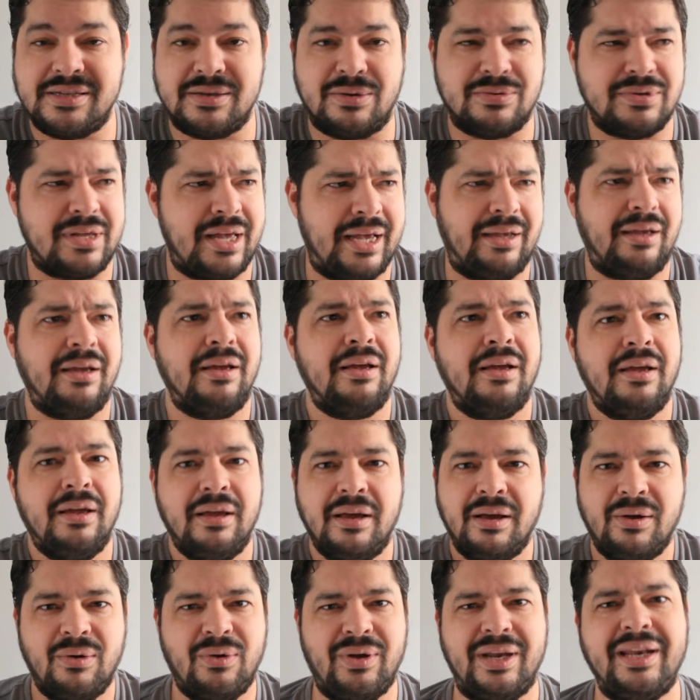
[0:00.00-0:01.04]
I was like,
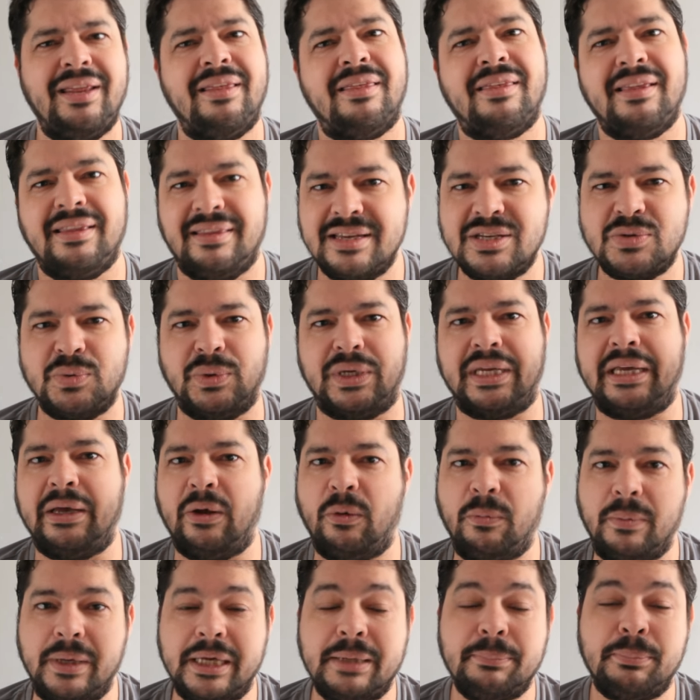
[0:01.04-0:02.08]
well, I didn't think this would
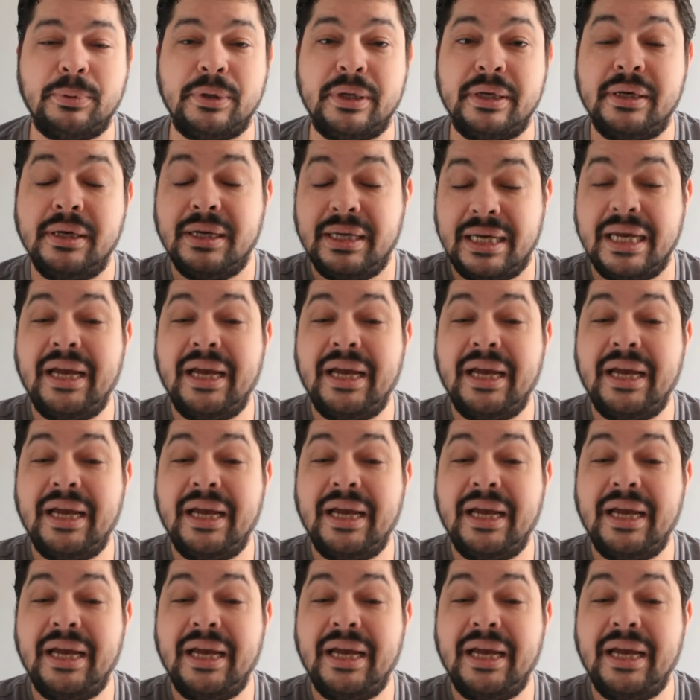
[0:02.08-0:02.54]
kill me, but